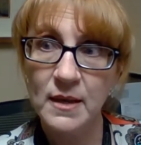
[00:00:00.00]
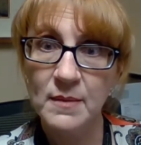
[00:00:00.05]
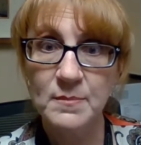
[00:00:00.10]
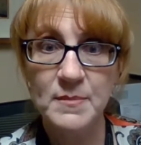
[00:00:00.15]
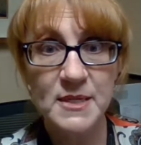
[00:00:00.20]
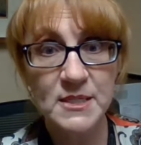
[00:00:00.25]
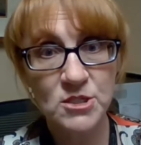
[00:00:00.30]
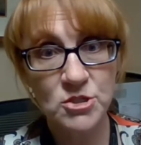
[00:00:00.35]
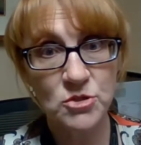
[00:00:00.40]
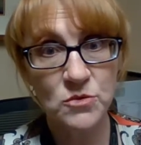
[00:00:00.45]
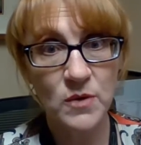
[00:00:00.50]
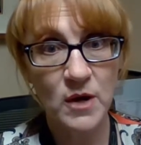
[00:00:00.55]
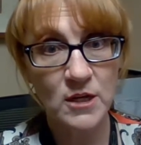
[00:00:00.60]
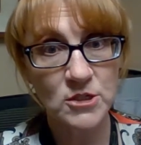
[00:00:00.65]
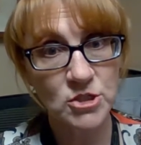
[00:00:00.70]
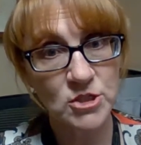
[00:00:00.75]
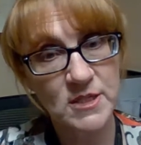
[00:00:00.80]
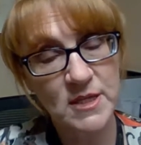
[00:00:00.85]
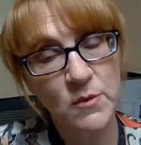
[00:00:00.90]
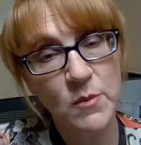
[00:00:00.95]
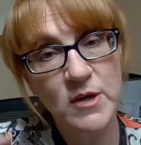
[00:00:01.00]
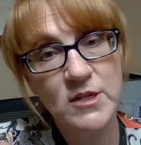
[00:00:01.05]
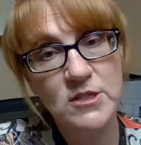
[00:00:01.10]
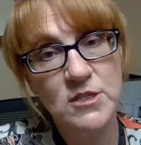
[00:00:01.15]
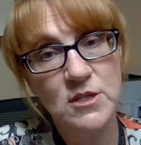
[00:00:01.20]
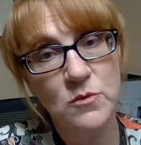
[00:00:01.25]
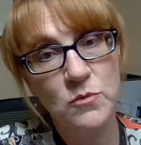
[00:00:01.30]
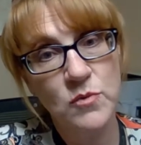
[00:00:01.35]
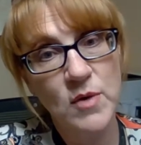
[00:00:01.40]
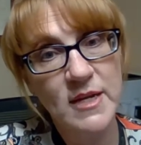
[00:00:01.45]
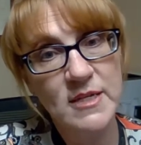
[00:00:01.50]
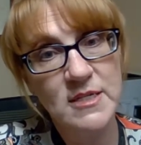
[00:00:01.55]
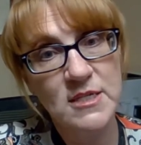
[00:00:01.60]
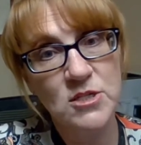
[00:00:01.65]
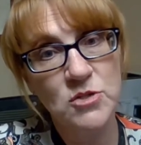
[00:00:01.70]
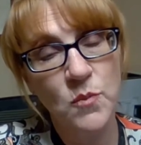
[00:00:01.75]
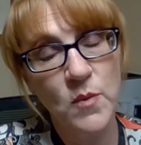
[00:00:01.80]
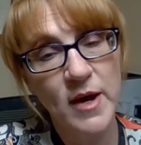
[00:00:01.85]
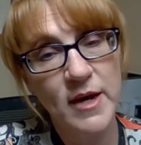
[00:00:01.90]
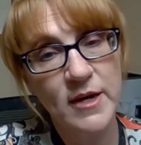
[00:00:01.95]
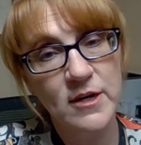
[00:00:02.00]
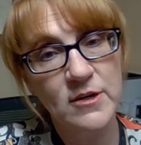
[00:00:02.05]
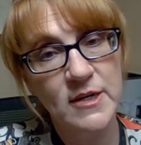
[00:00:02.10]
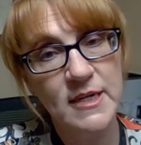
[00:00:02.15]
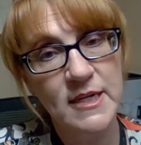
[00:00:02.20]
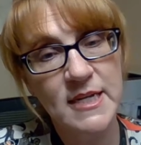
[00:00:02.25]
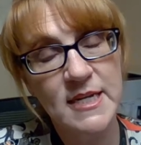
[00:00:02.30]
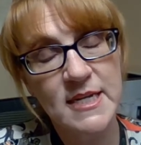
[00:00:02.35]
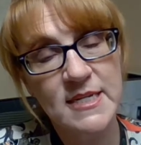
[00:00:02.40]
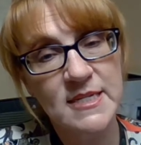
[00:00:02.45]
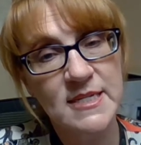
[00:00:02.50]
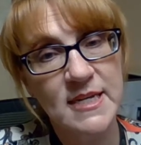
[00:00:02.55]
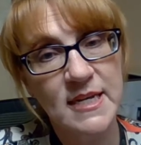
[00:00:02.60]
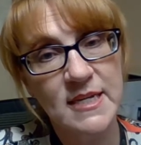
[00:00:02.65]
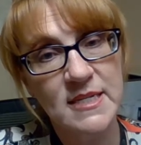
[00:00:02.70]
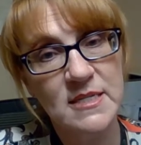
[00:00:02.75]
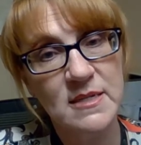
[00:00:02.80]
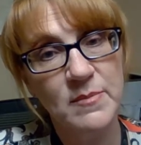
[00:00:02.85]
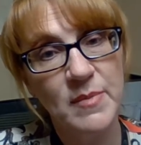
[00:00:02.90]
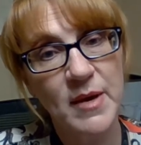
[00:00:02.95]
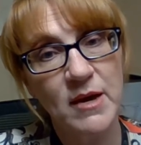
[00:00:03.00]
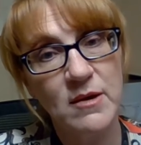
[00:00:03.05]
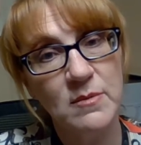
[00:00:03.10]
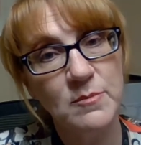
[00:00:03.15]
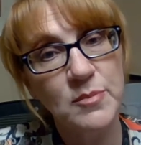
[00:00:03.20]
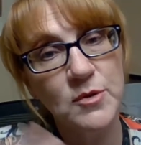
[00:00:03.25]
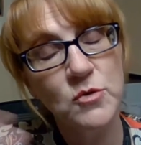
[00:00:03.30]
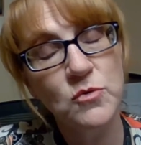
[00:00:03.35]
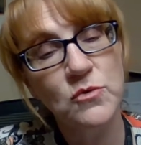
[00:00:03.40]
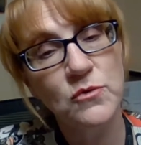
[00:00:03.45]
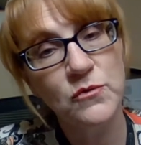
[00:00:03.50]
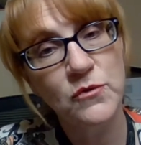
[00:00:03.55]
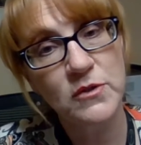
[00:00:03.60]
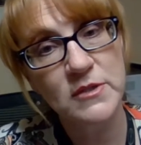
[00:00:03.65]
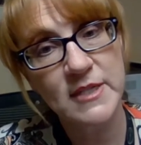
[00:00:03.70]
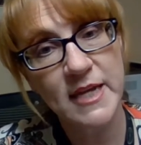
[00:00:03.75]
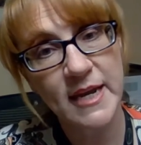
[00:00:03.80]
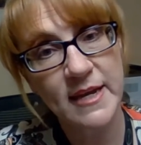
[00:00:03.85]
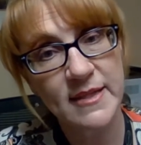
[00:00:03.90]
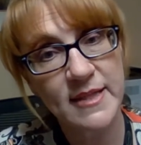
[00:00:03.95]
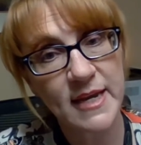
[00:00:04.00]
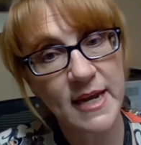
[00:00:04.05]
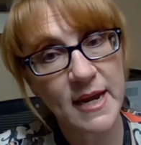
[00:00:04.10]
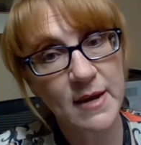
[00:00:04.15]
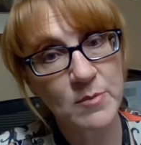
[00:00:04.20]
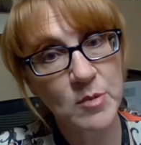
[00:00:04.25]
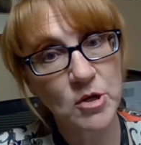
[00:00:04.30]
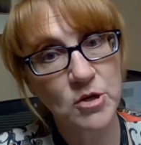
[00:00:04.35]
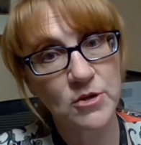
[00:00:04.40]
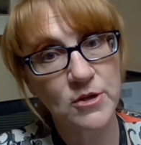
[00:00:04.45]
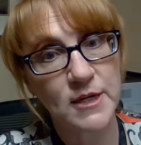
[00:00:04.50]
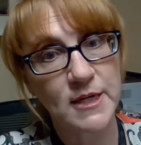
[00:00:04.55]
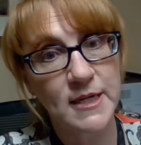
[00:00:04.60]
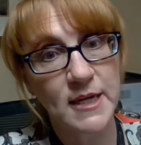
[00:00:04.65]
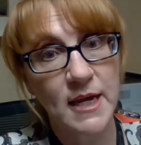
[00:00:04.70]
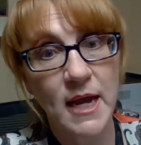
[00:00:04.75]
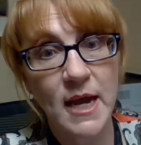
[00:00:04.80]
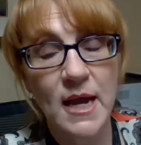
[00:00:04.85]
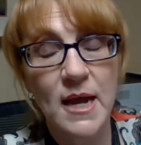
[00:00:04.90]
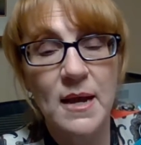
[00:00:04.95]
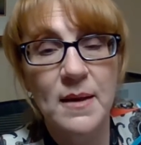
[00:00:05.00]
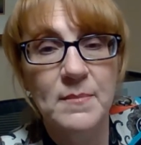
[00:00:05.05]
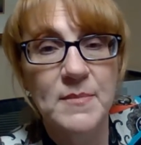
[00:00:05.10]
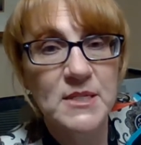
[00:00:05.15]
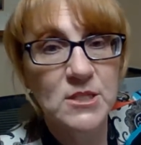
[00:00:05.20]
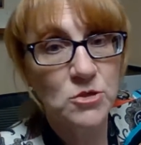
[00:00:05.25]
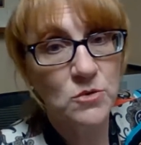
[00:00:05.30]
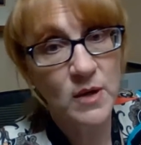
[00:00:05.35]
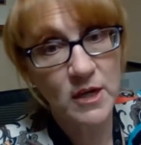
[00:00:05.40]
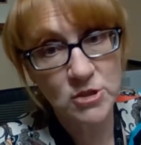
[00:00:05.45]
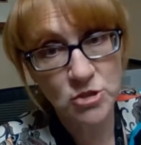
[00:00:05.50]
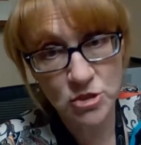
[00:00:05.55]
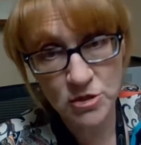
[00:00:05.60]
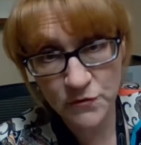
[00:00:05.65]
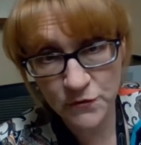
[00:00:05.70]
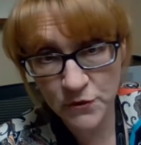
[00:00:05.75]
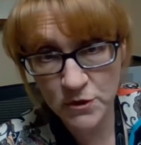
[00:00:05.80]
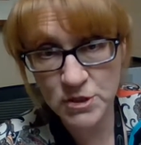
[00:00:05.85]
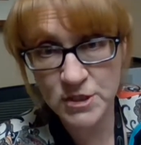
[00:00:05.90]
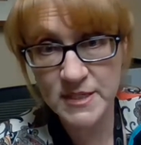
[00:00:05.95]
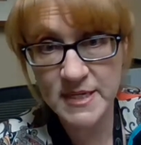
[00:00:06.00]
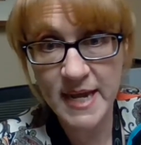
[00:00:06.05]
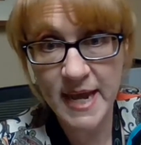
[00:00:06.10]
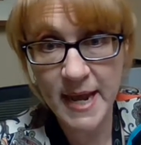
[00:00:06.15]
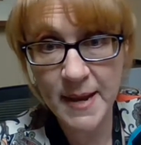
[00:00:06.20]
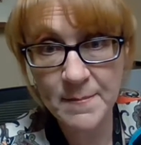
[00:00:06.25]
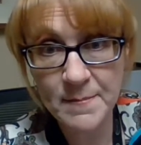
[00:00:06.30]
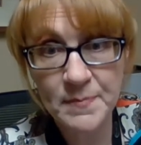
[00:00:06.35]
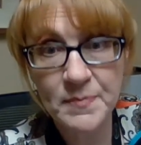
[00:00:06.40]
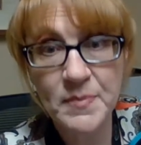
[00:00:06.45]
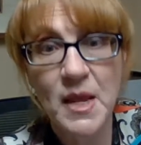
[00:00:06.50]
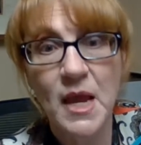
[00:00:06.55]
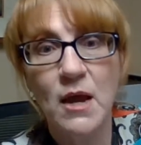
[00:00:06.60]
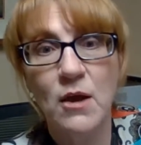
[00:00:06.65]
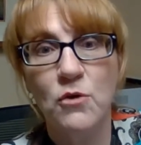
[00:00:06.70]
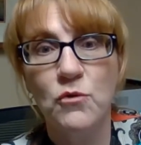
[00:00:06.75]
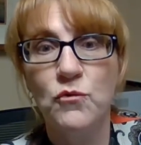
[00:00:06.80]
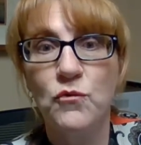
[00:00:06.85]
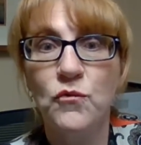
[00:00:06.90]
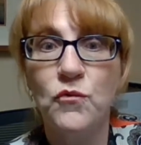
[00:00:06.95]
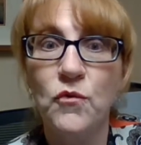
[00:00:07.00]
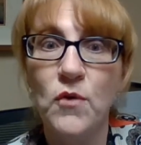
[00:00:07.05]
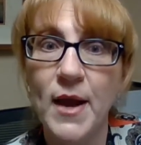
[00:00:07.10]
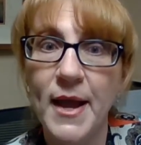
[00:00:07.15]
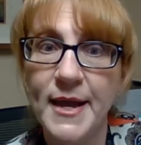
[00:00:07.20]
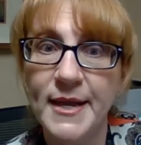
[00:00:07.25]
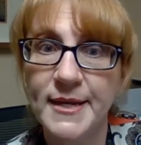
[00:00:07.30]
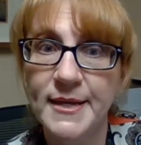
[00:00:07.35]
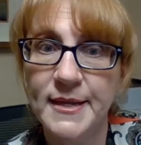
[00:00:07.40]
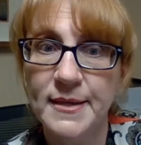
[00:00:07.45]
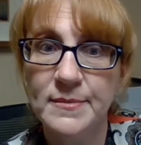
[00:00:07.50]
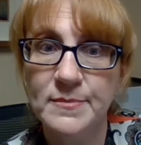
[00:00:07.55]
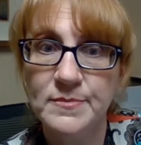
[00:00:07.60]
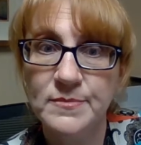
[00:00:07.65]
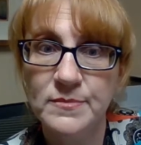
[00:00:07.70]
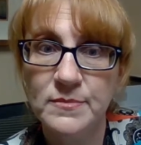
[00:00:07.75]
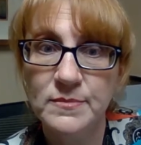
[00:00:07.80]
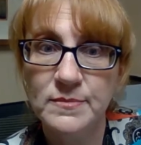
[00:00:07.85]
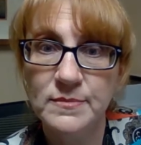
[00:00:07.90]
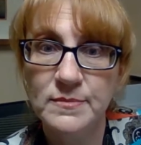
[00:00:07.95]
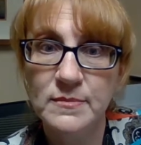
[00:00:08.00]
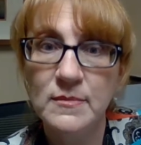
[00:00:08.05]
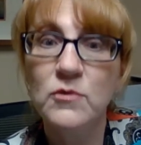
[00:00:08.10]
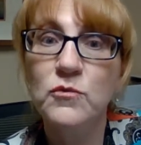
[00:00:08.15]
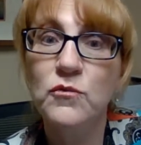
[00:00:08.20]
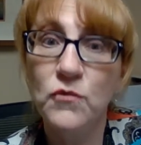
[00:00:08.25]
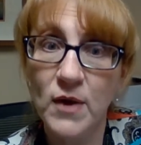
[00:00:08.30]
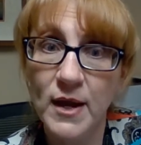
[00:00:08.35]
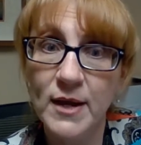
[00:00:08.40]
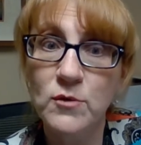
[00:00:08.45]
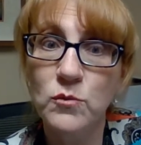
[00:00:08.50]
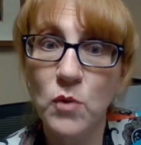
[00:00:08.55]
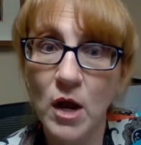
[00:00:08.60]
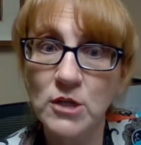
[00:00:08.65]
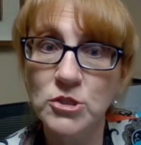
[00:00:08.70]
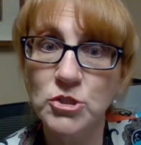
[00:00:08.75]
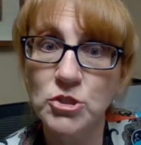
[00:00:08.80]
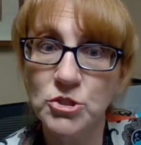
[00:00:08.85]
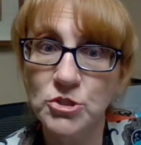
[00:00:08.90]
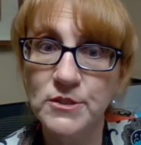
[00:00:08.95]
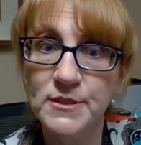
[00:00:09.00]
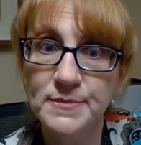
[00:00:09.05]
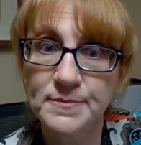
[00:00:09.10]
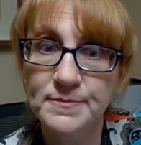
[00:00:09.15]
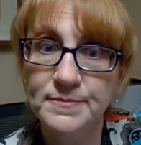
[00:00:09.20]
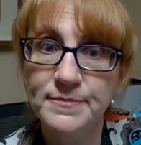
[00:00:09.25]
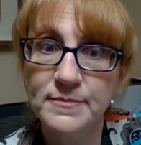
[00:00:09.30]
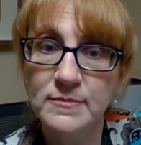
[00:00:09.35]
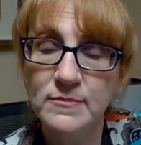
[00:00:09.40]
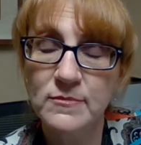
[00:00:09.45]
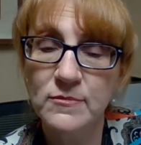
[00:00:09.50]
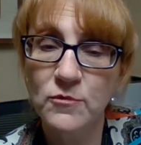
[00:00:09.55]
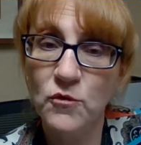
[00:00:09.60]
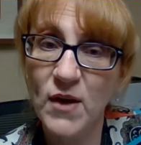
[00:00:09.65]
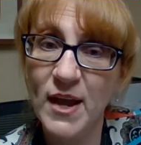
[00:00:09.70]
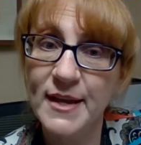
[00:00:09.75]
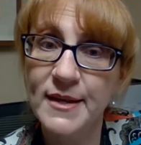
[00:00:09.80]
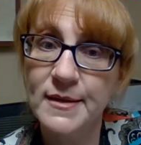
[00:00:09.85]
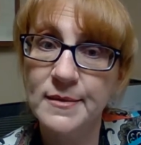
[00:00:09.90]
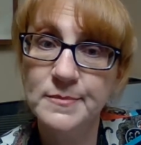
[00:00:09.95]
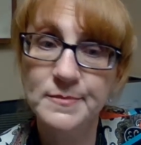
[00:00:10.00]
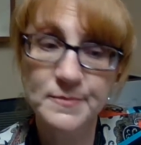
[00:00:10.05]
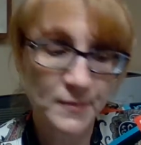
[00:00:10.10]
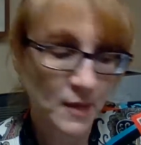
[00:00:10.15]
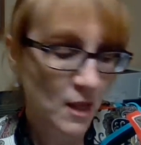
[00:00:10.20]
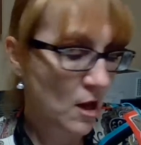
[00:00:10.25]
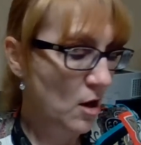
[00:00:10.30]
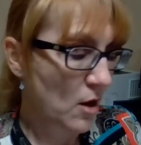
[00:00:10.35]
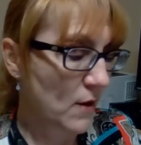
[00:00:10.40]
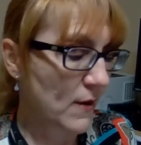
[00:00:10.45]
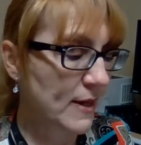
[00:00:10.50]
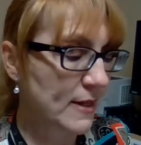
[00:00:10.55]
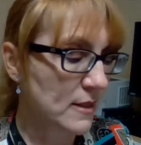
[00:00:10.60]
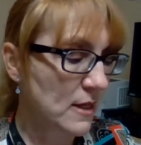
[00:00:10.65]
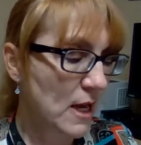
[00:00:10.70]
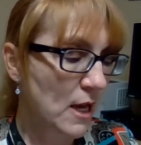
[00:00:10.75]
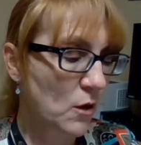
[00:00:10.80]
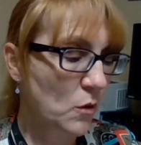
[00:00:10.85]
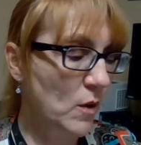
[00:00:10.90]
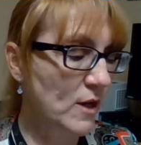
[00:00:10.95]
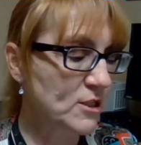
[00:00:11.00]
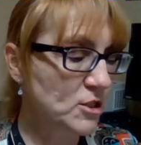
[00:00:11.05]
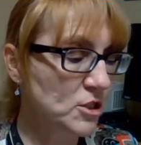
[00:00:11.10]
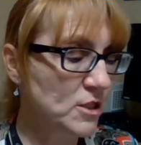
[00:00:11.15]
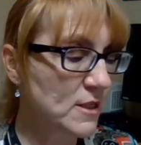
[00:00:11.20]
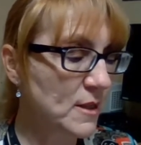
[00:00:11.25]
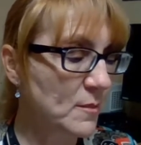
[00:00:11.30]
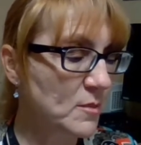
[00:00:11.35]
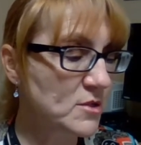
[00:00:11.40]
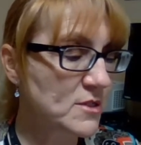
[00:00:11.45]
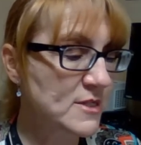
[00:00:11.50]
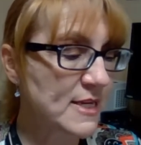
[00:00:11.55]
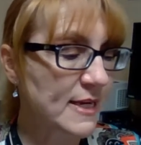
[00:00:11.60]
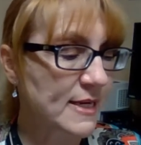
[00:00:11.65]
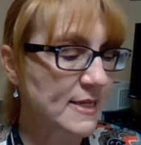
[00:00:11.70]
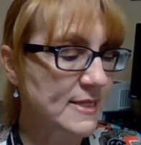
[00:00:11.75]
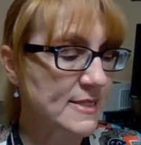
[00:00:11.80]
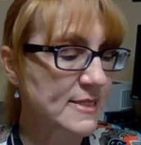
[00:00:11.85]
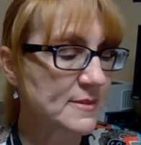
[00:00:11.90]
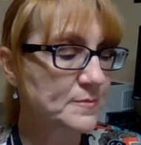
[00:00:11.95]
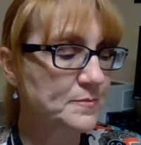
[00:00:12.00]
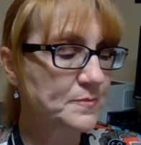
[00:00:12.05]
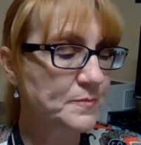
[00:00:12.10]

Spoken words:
Mr. Rogers, he wears the red sweater and he sings about a beautiful day in the neighborhood. Mr. Rogers' first name? Fred. Fred Rogers. Fred. All right, question number 6.